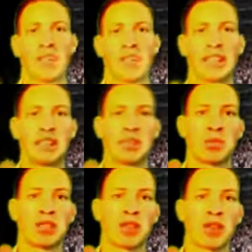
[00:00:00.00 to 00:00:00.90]
I could jump
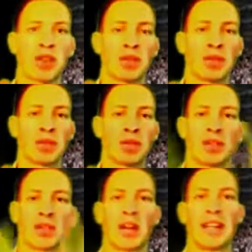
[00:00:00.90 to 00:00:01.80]
this far from the free
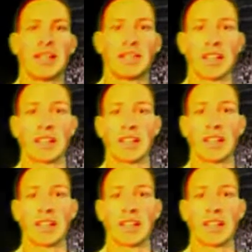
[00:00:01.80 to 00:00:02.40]
throw line and dunk.